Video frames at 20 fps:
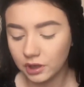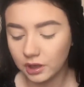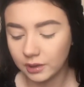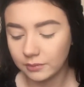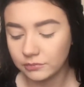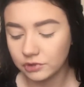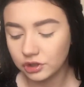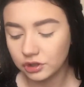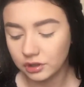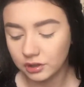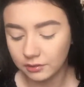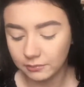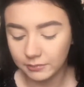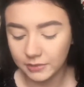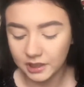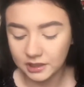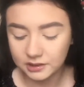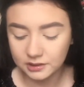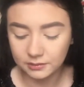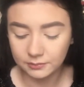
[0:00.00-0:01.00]
I'm just going to
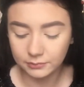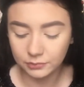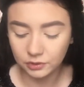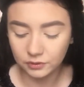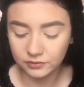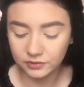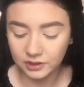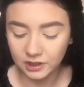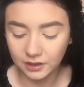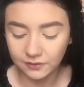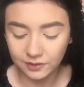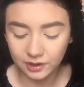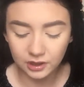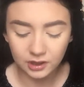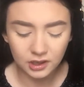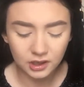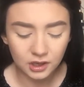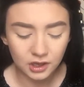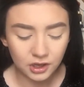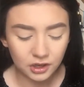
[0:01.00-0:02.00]
mix them both together,
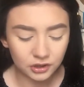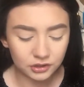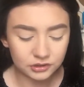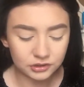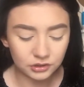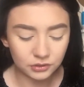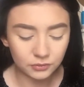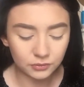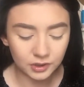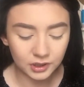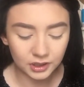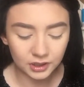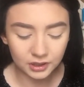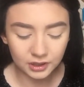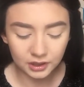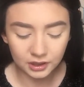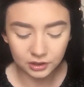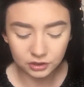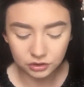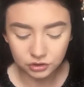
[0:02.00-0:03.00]
because I don't want
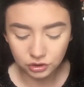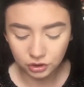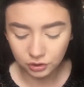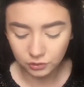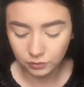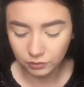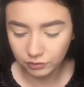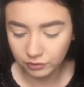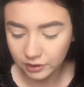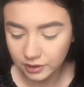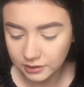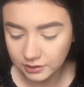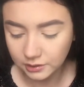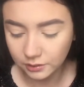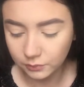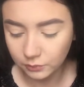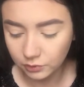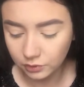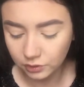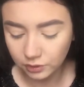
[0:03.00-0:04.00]
anything too crazy
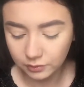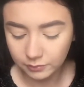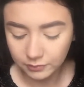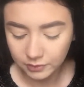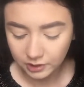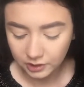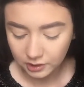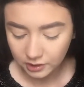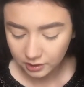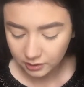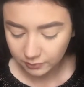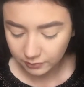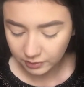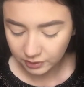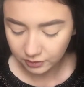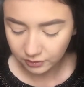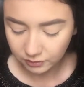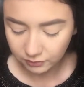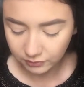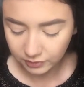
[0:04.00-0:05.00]
and warm, but
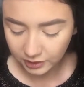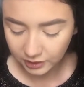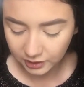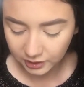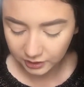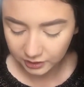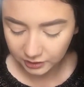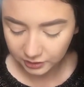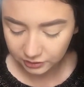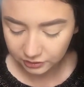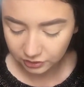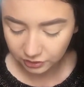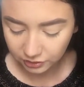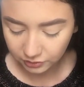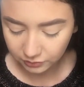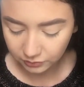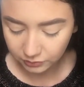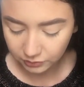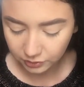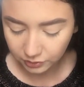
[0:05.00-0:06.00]
I don't want anything
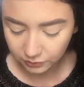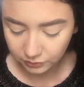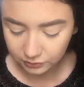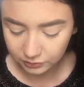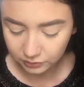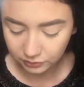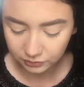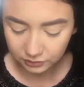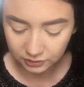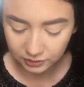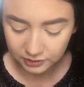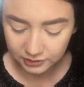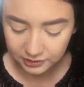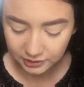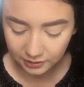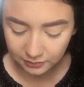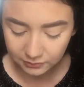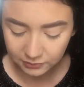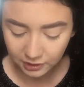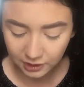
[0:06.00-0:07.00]
too cool toned at the
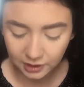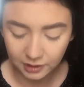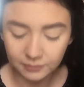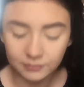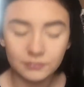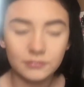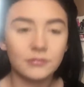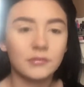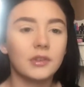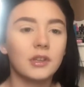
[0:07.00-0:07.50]
same time,